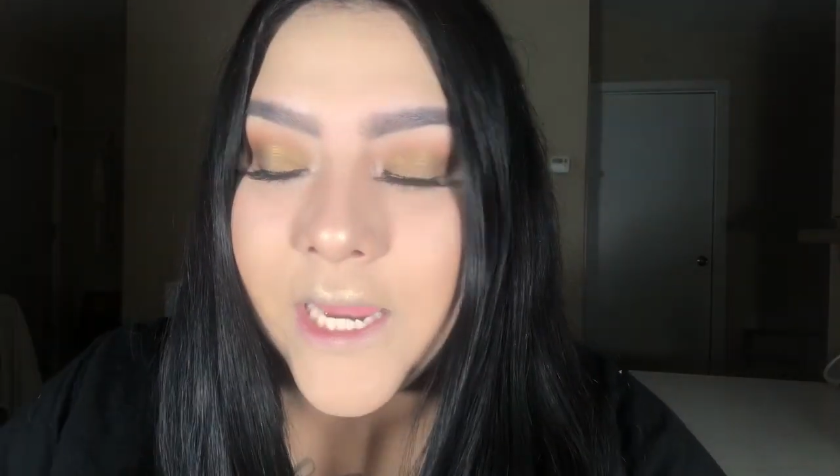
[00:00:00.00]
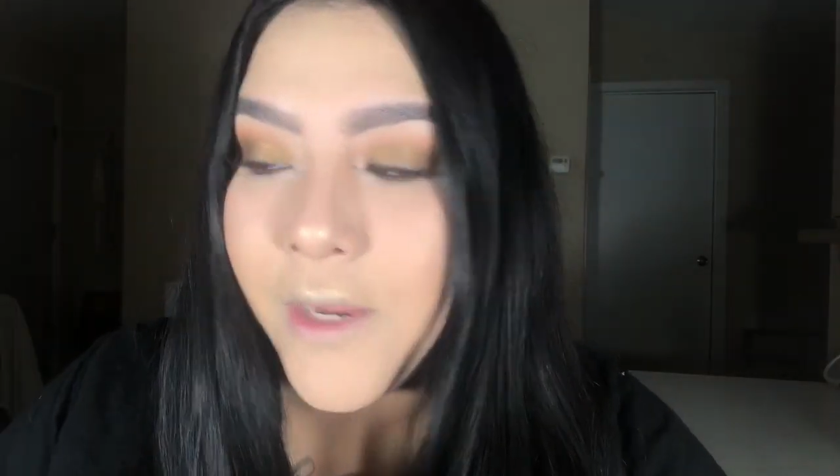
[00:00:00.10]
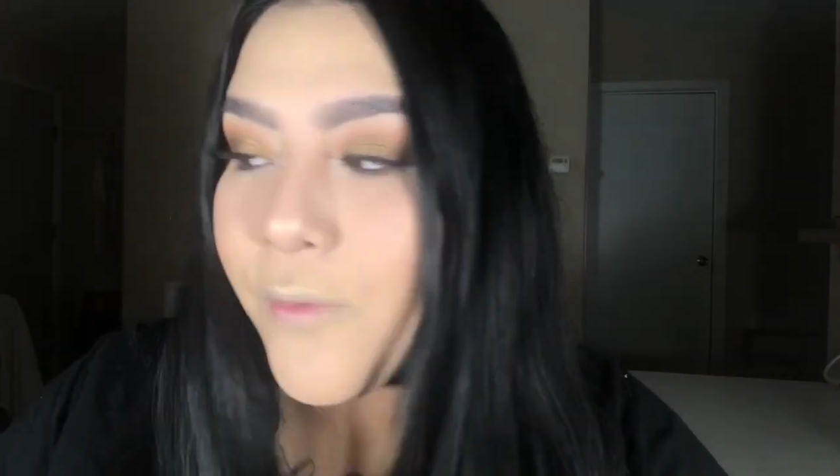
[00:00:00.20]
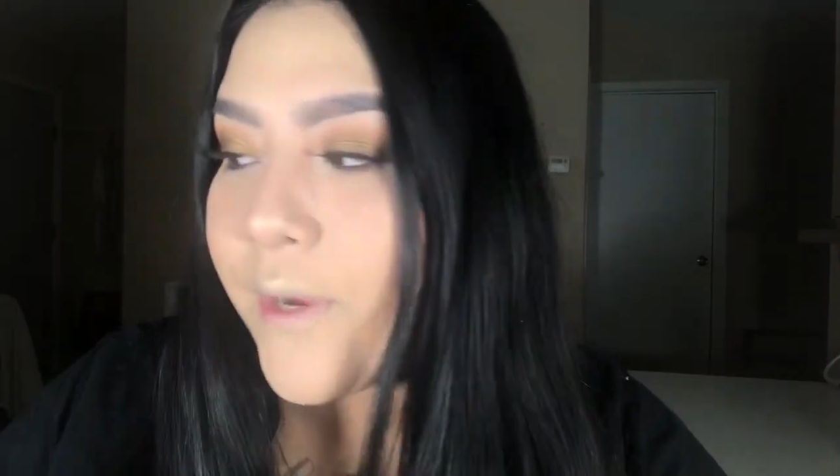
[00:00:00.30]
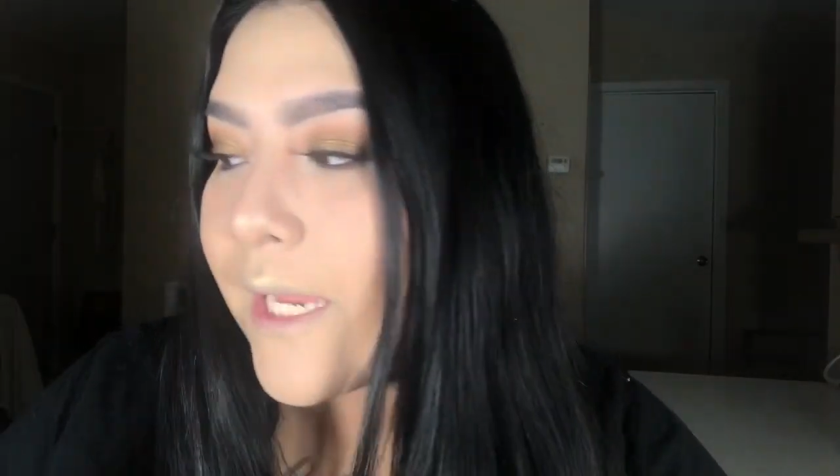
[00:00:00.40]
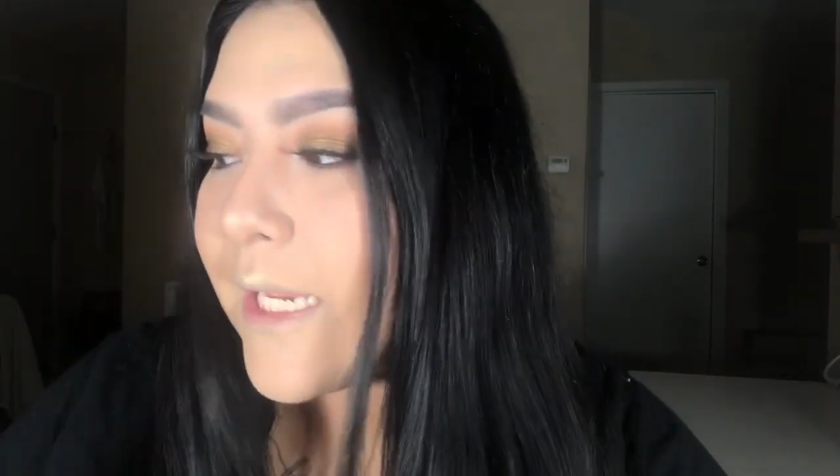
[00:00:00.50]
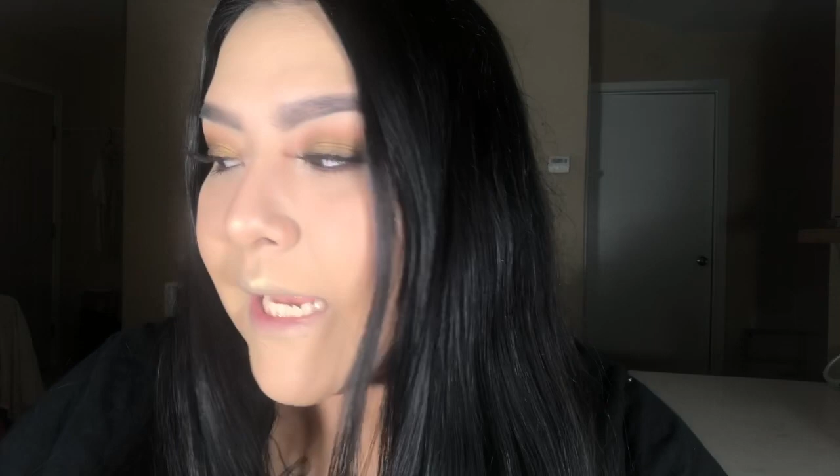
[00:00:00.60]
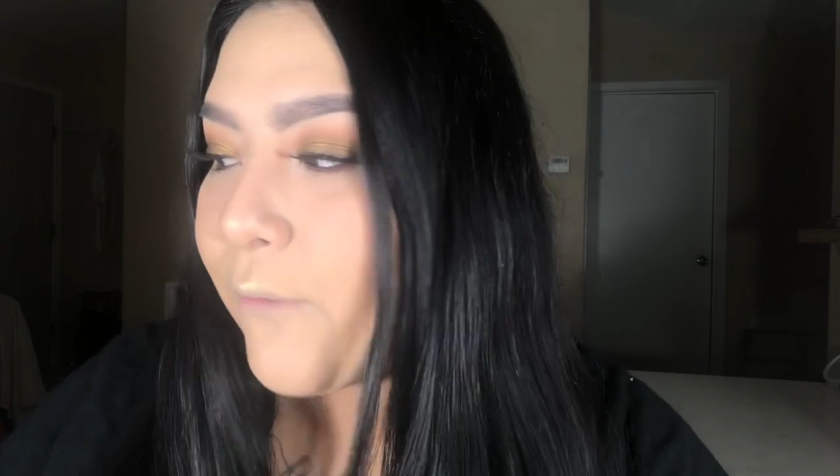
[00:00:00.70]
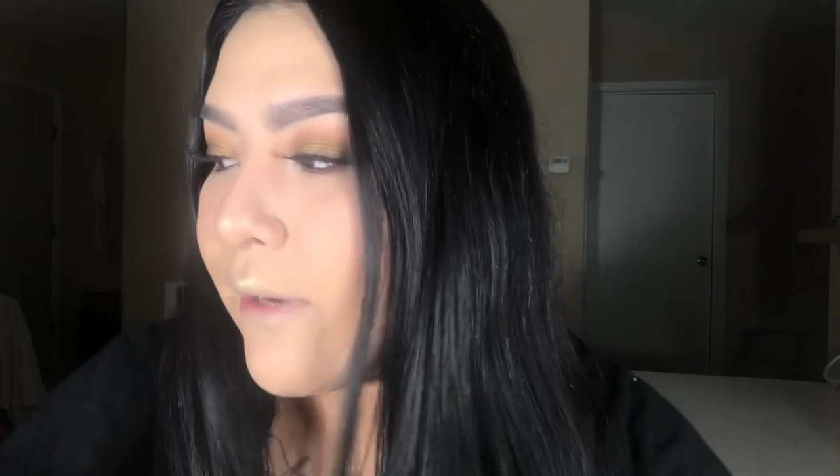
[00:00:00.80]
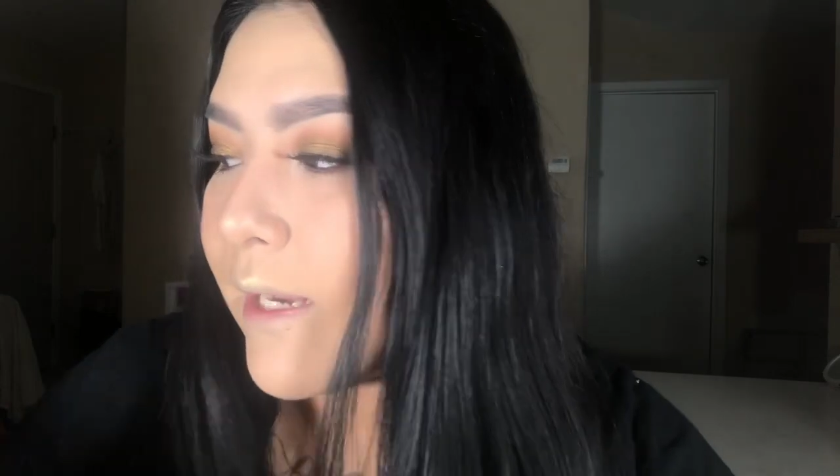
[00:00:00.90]
AOA
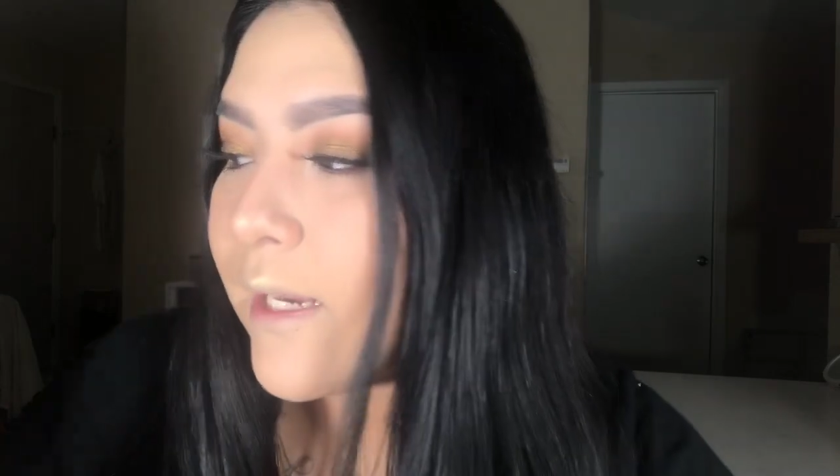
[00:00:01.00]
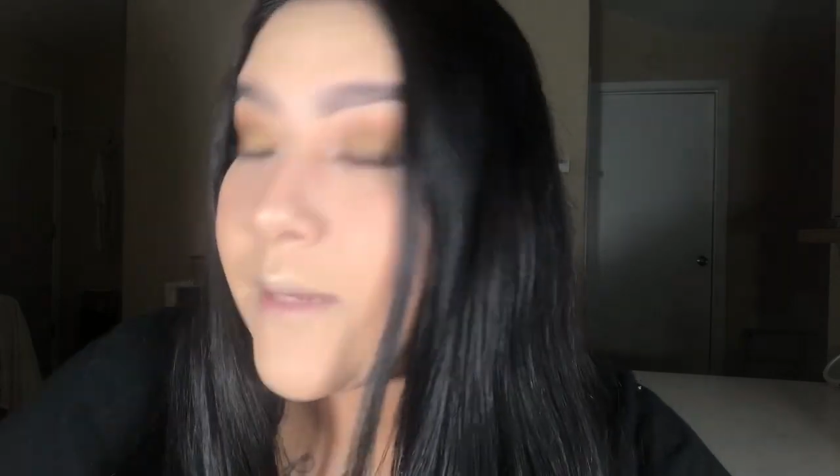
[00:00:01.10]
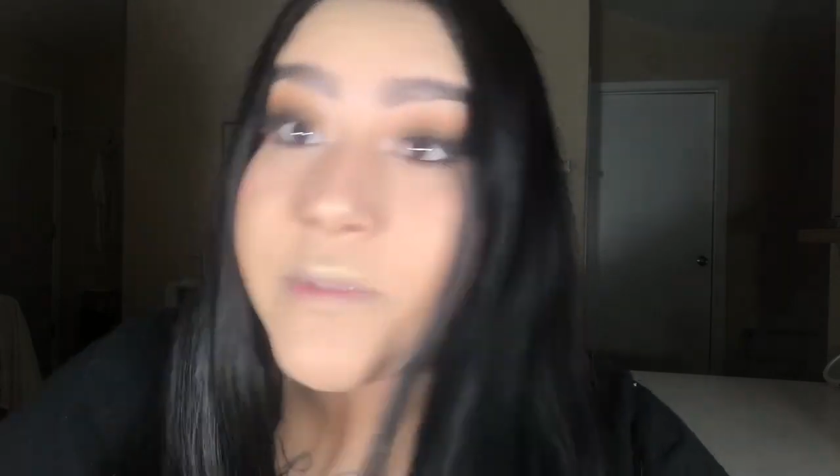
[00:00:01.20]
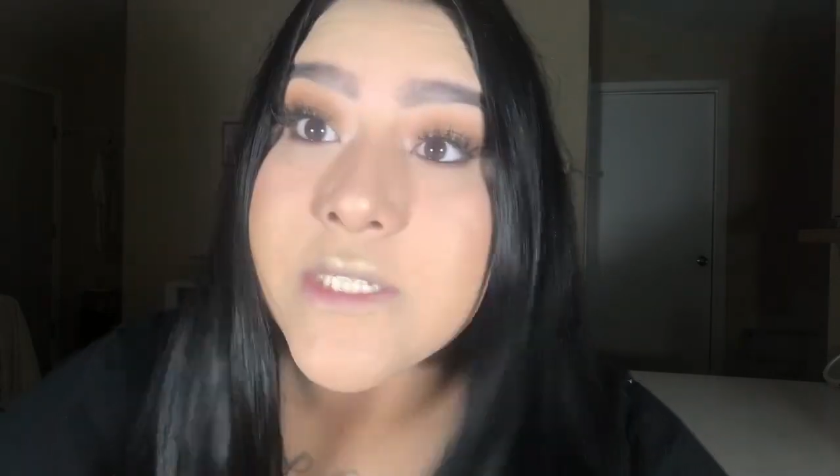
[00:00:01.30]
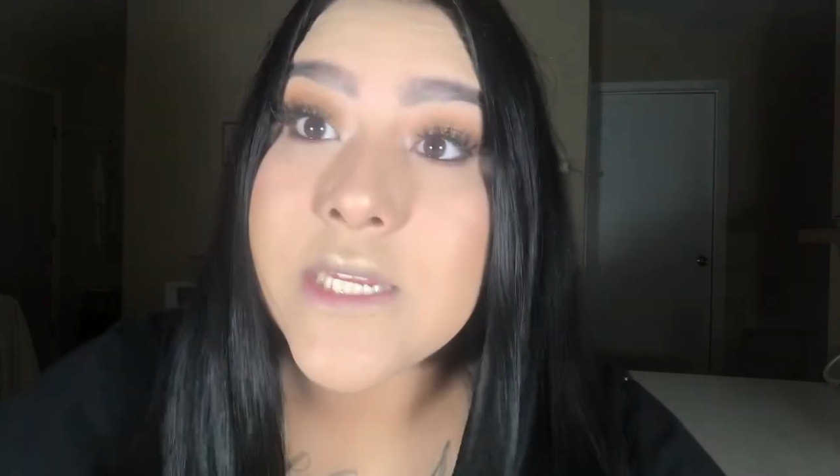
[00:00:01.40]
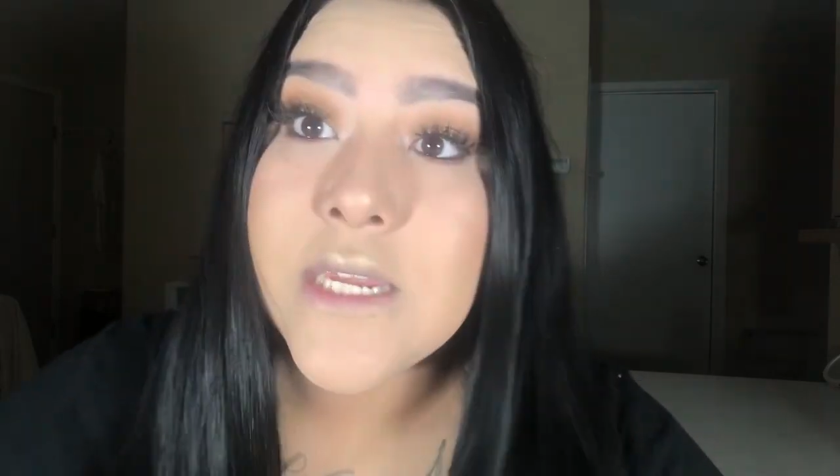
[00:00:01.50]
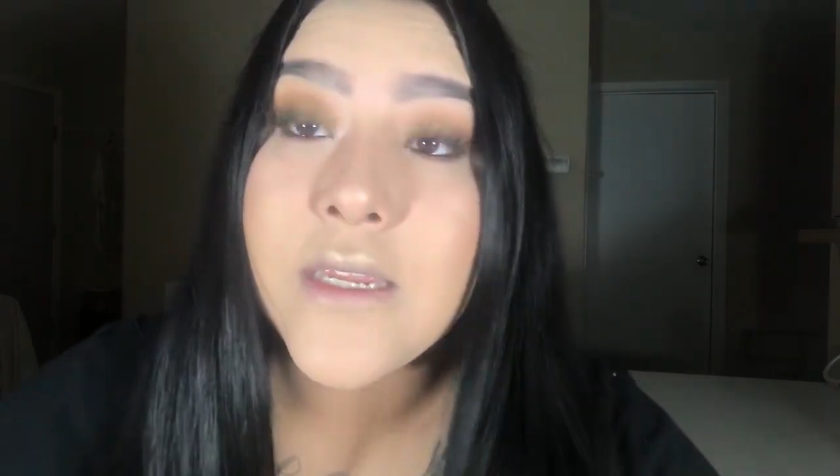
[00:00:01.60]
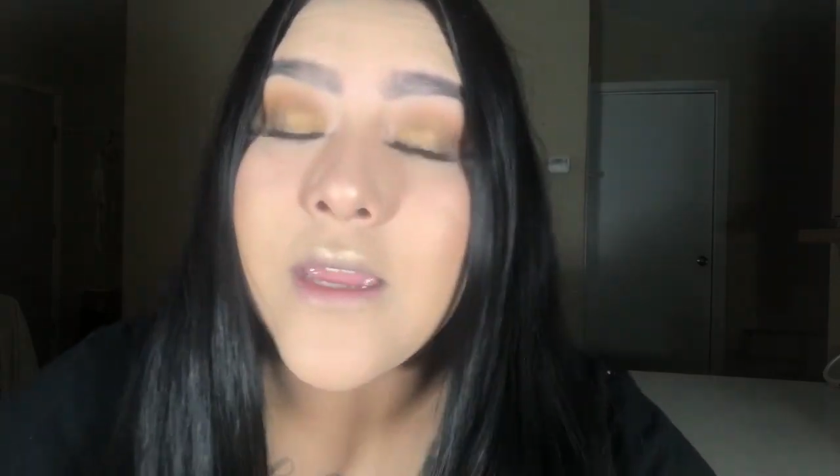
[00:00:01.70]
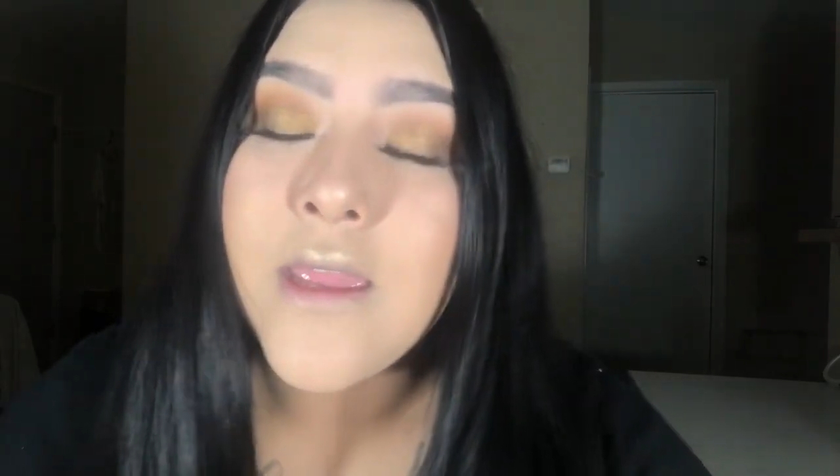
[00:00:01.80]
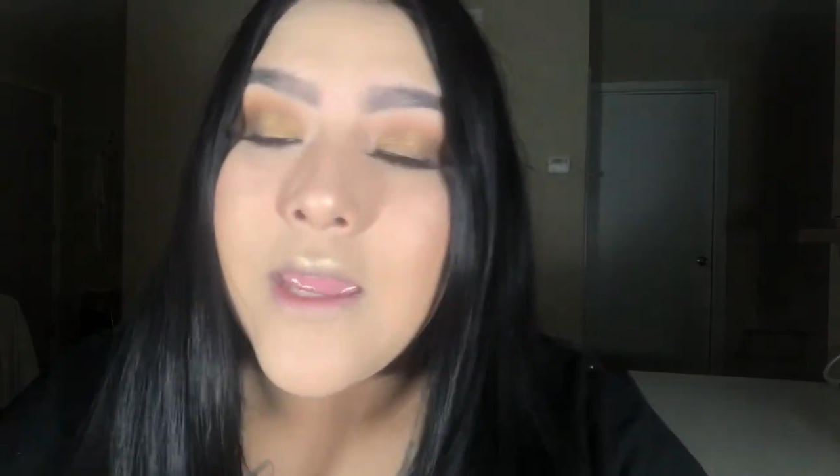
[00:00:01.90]
liquid
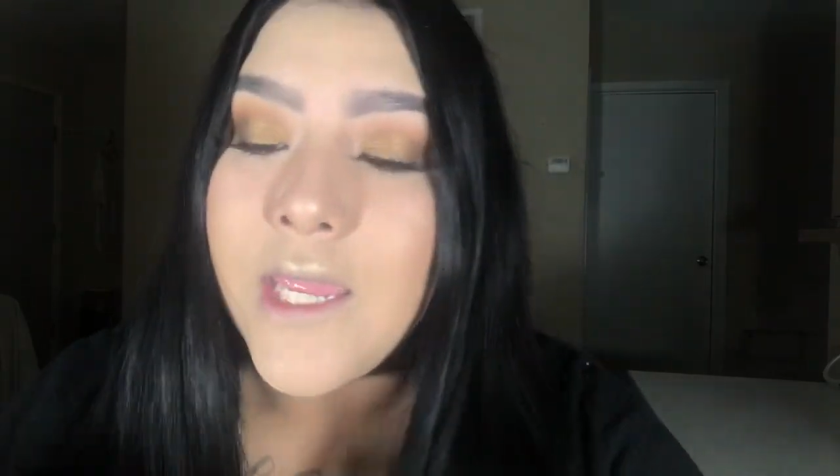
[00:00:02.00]
lipstick